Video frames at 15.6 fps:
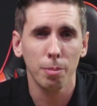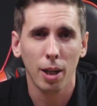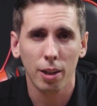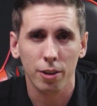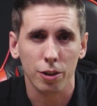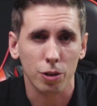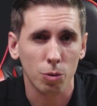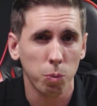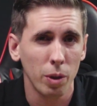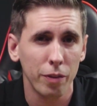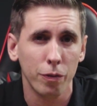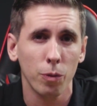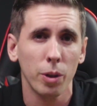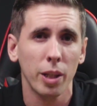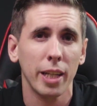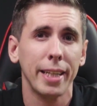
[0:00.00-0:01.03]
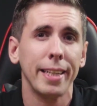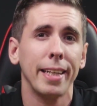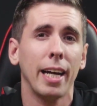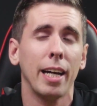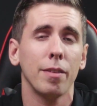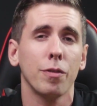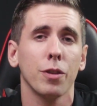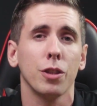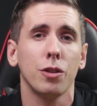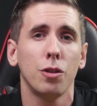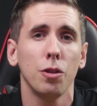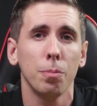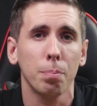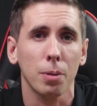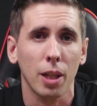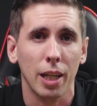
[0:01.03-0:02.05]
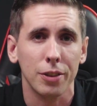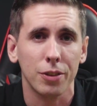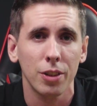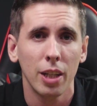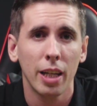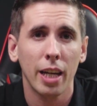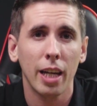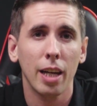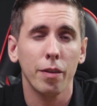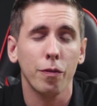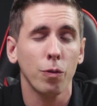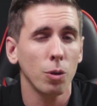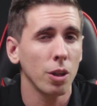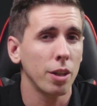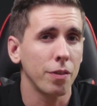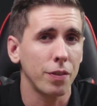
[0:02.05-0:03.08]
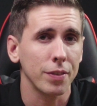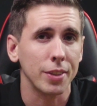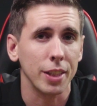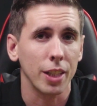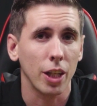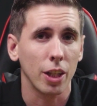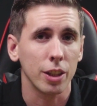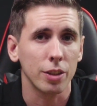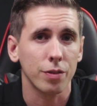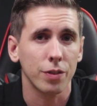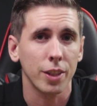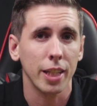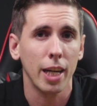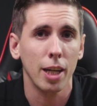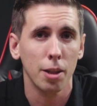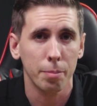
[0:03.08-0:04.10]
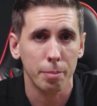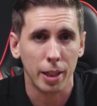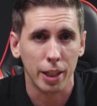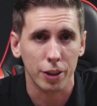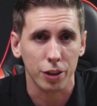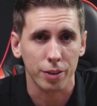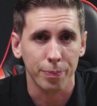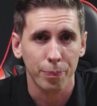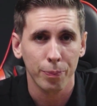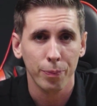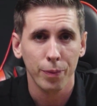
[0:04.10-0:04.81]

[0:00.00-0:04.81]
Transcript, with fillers: model is $24.99 for the 2 Plus and $450 for the Air Manager.